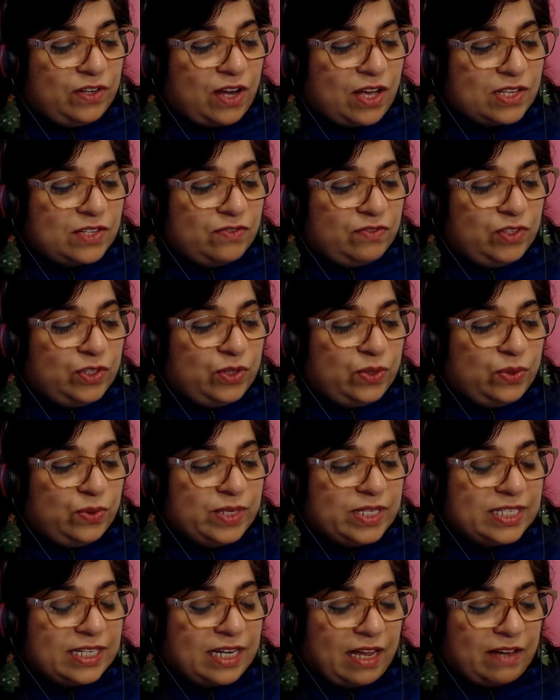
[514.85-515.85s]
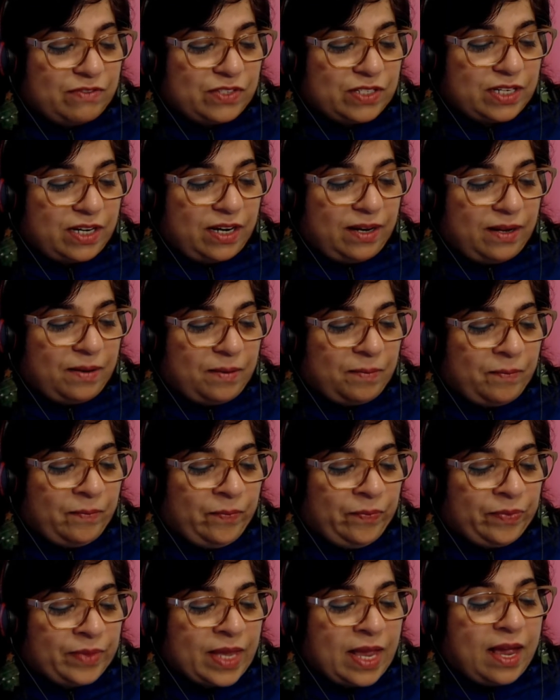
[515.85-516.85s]
nonviolence philosophy through his
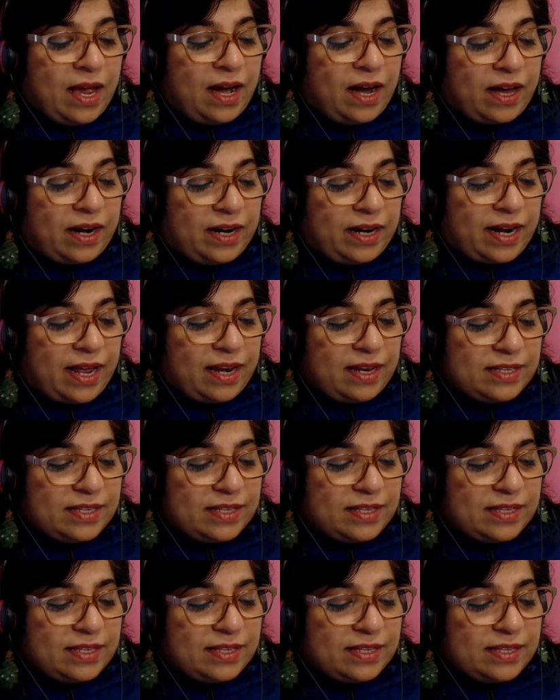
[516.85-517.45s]
lifestyle.